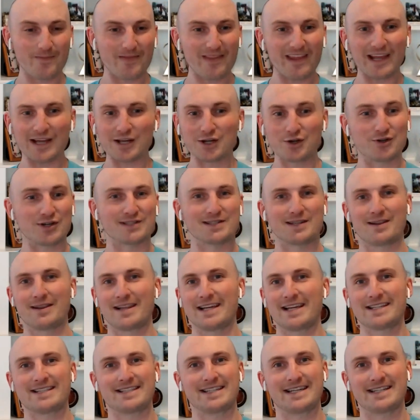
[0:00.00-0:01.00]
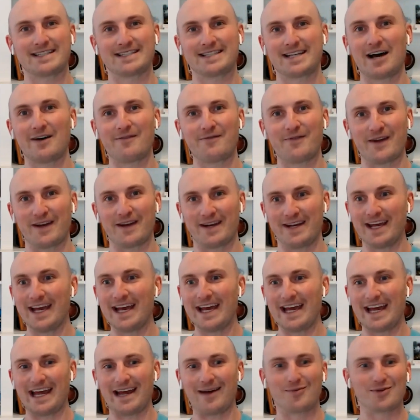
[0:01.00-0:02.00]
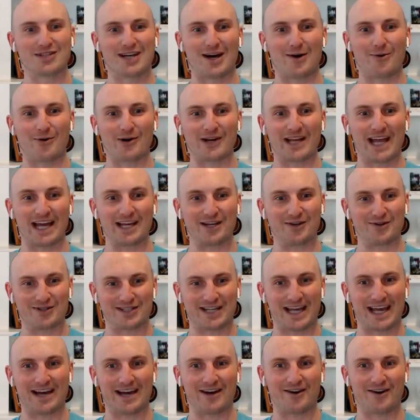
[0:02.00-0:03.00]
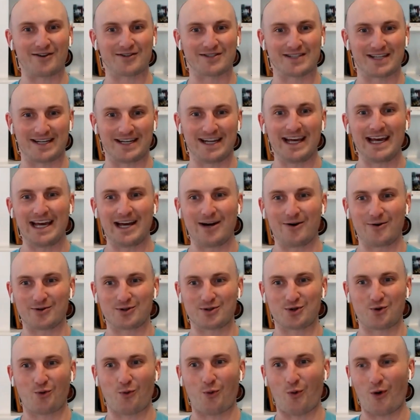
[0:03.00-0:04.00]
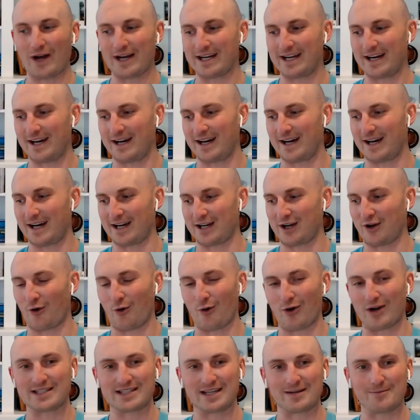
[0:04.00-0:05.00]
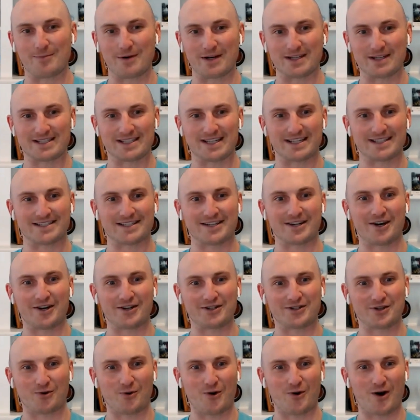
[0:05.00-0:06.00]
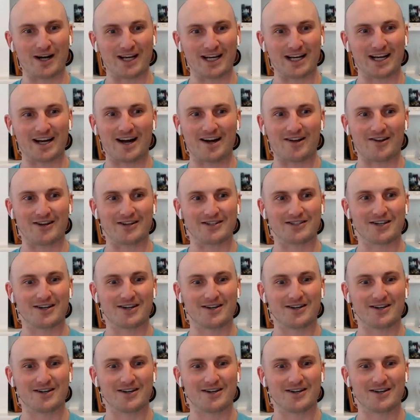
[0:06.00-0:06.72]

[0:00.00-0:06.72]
you just listed stuff and Amazon would get you sales. And it was quite a, a crazy business to, to run in college.